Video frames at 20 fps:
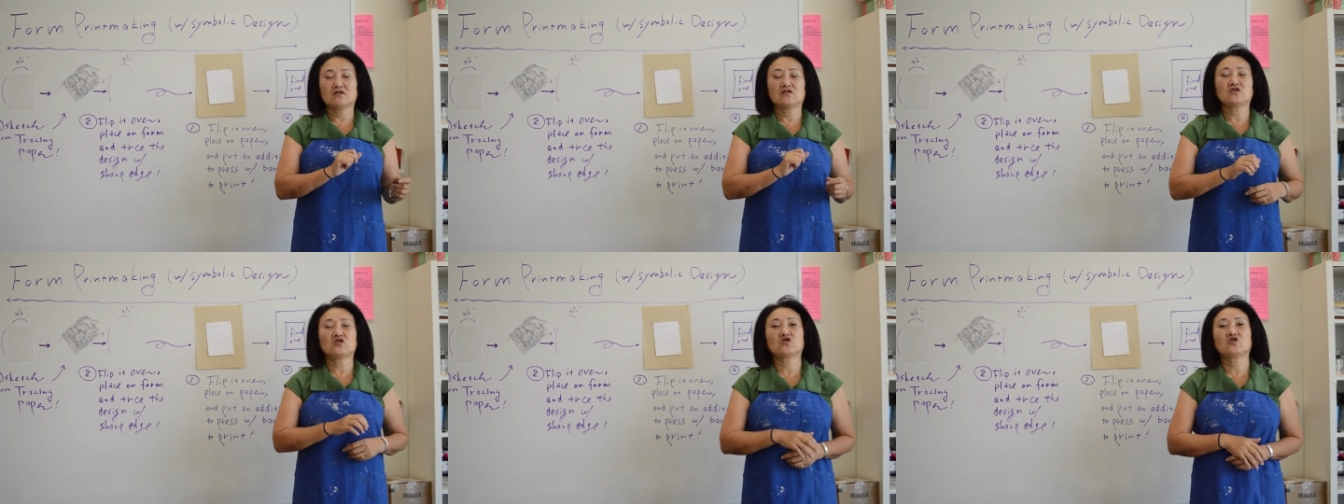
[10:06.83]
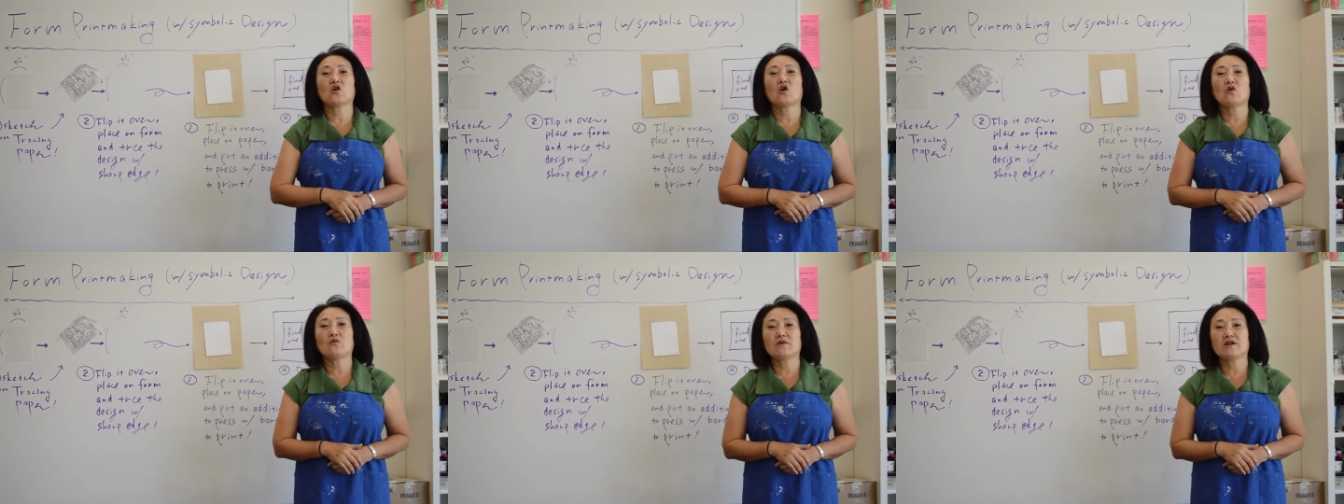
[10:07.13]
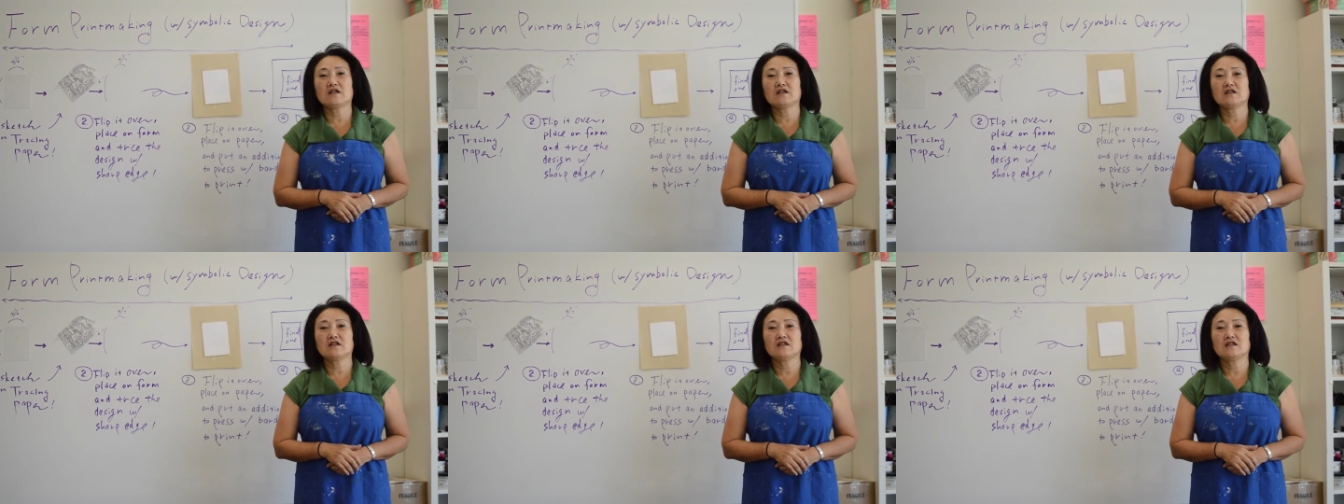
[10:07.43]

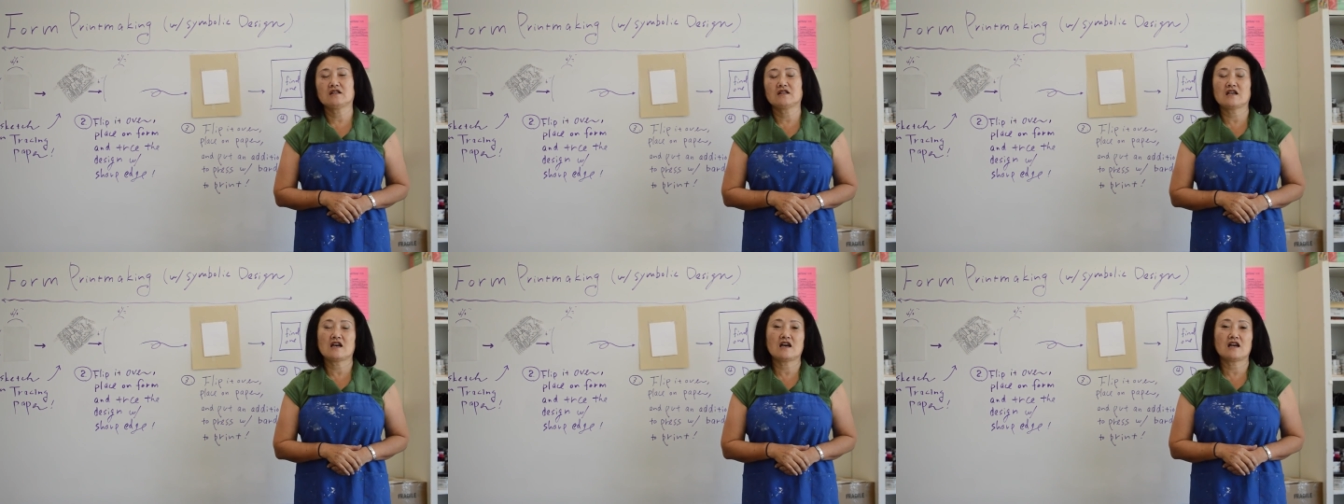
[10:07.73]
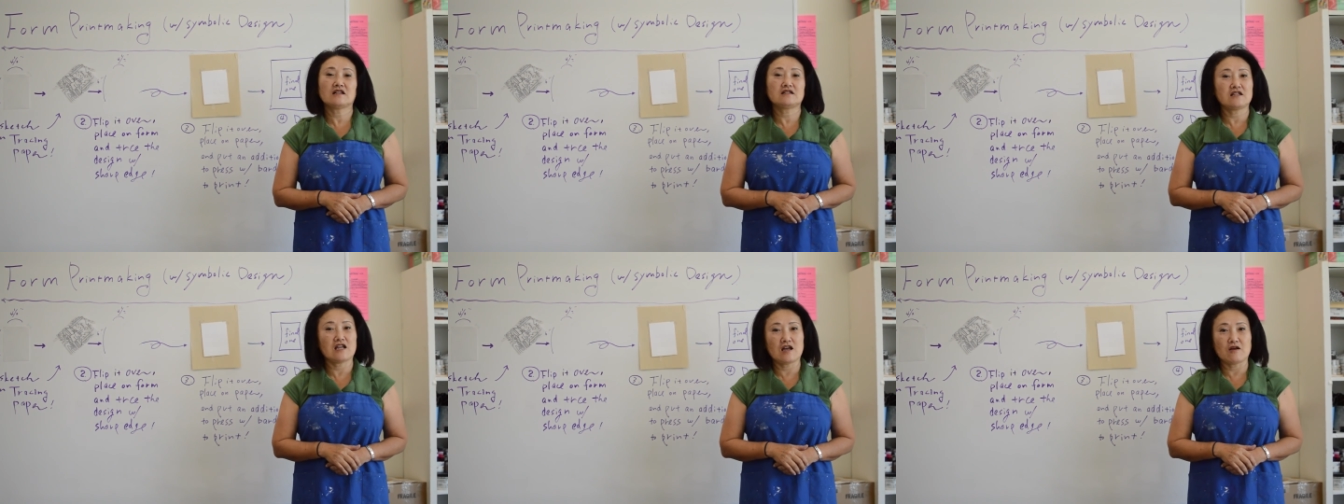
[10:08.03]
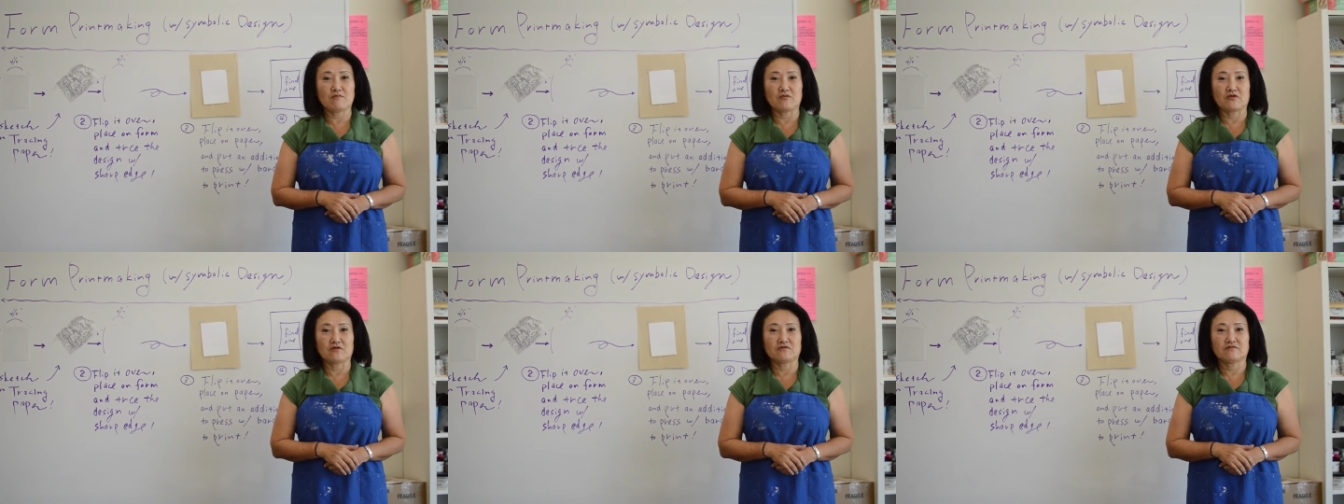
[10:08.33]
showing the
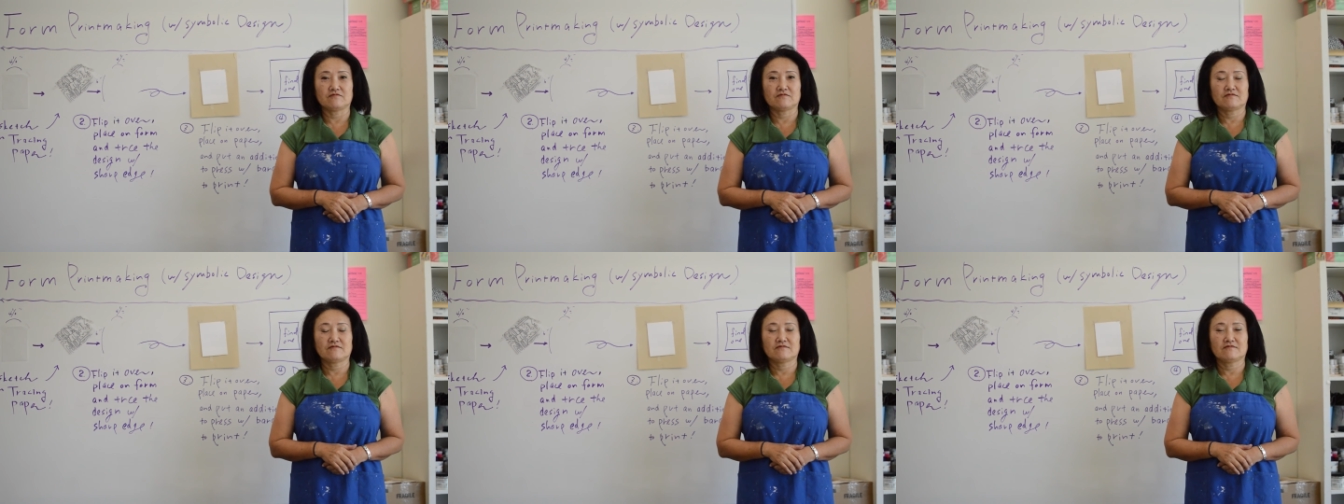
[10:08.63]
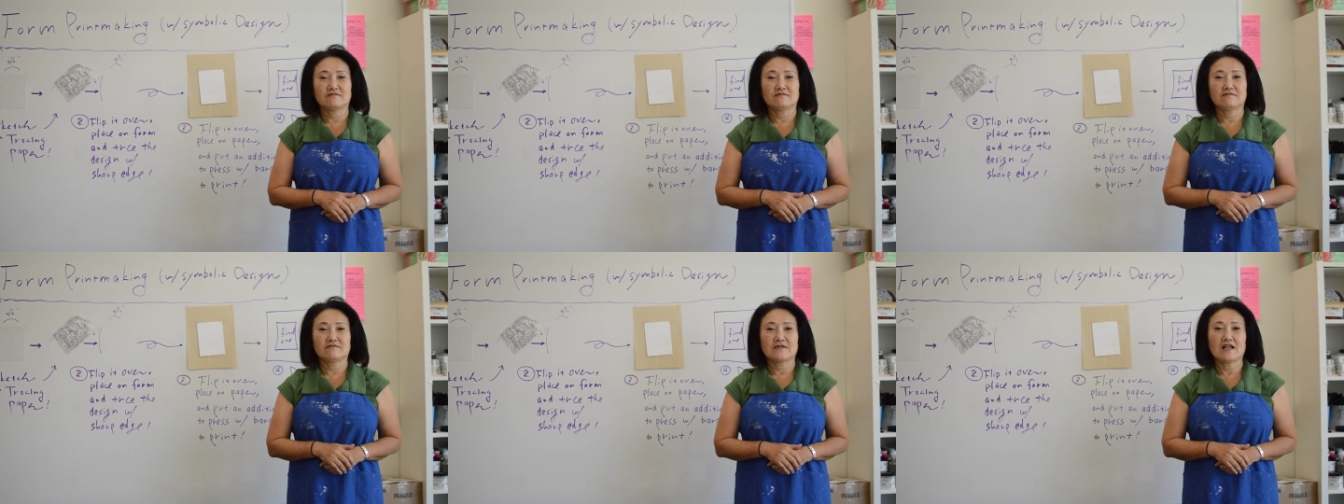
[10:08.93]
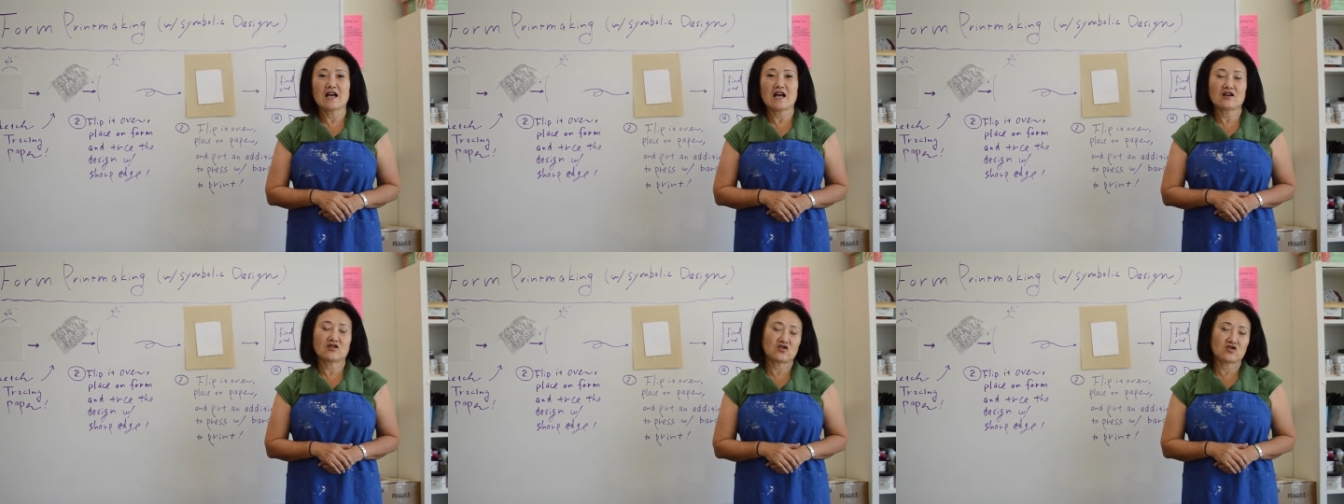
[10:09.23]
demo,
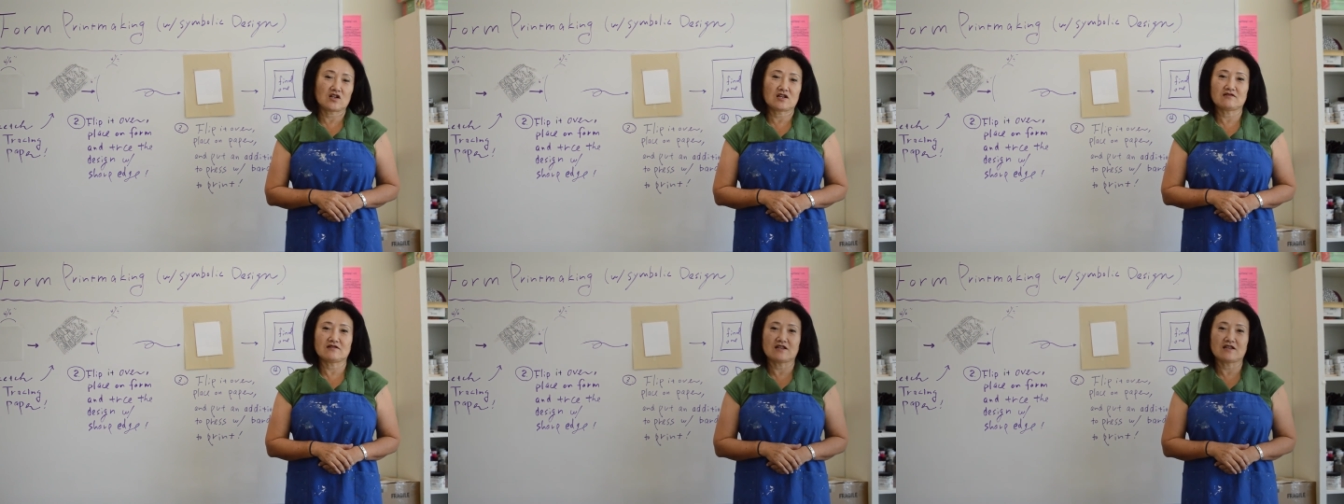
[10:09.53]
actual